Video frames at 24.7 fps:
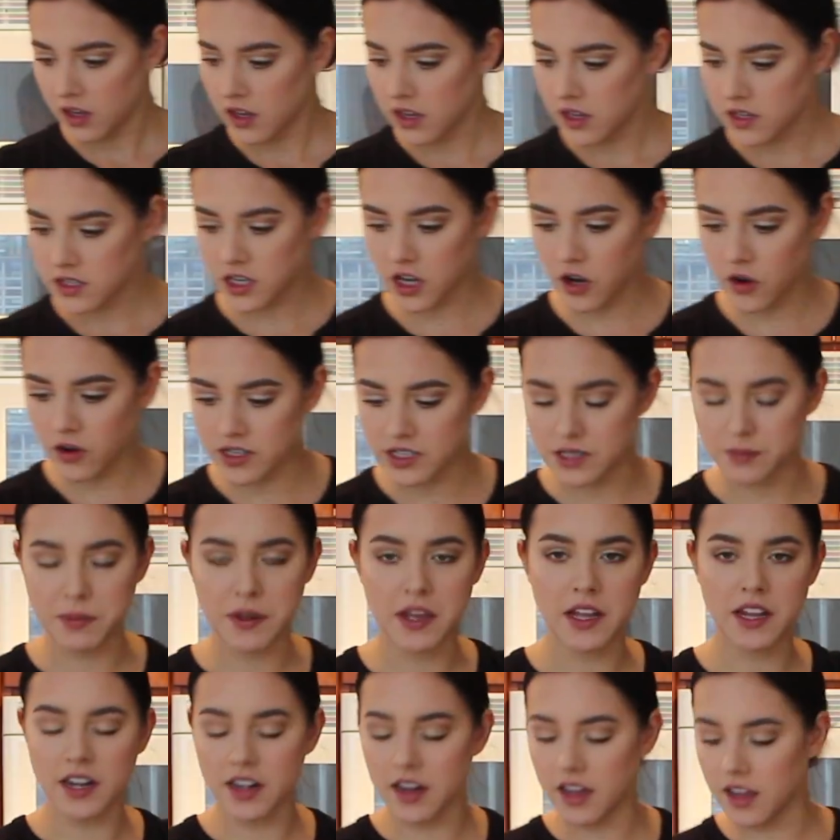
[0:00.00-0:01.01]
So it's
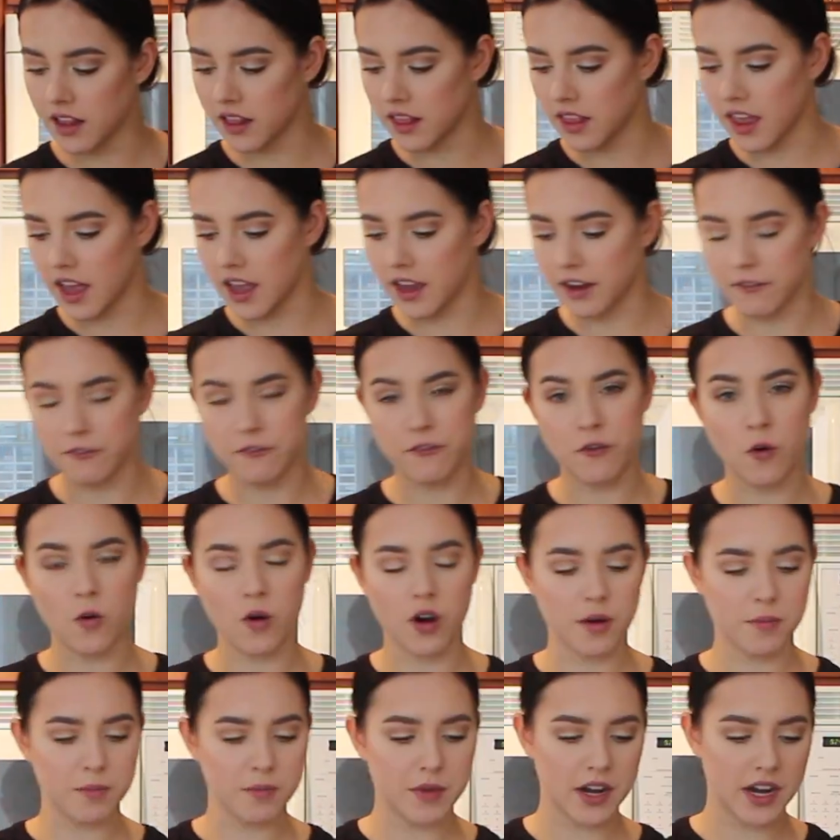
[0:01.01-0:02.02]
been like
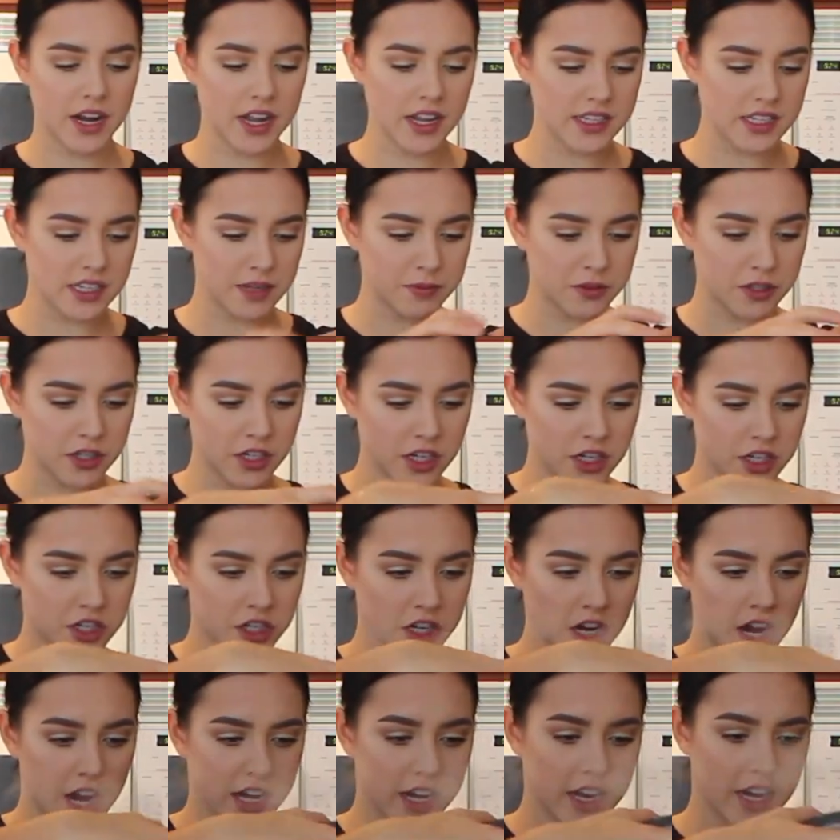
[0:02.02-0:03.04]
4 minutes. I'm just gonna
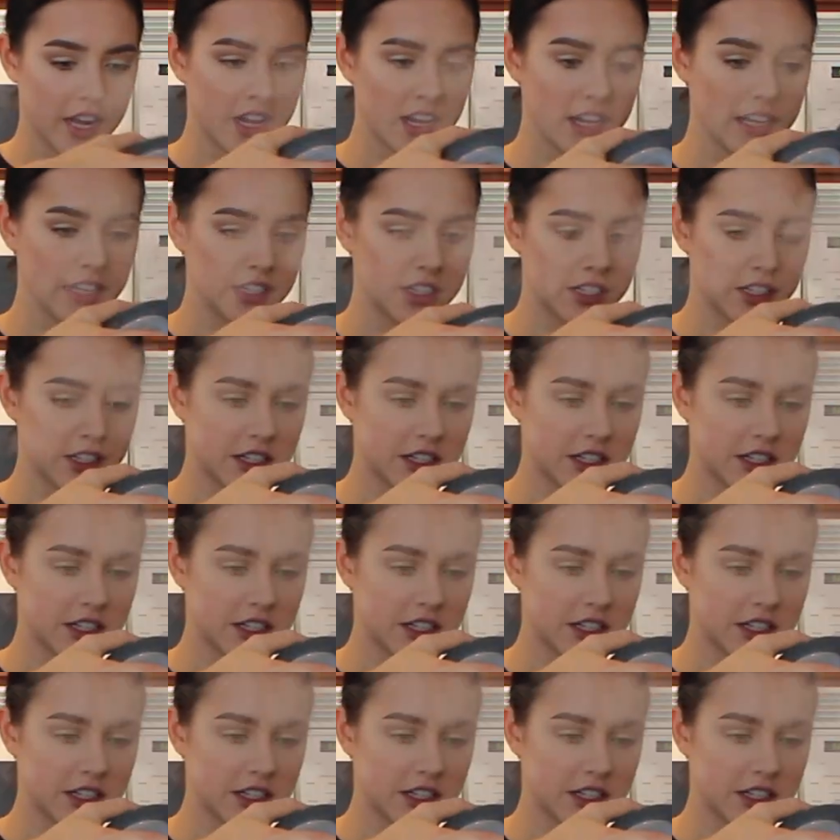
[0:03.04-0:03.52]
check it.